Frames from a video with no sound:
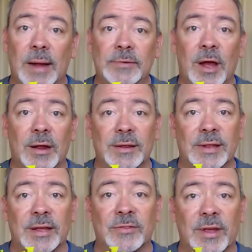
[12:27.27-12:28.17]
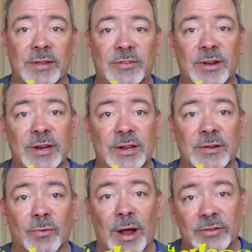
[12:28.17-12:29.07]
I'm talking things like sitting in
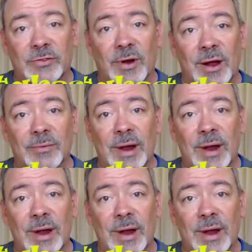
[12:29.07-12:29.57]
the restaurant